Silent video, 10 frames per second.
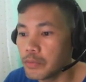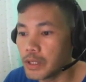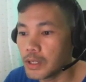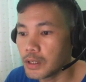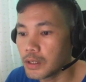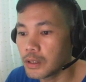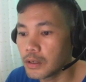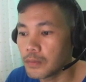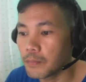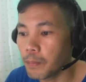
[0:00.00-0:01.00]
be?
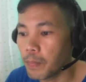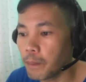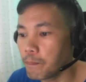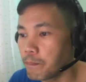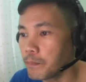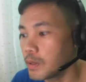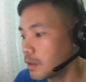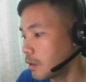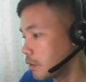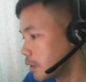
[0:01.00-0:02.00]

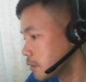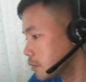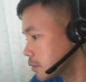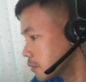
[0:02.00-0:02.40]
Hold on.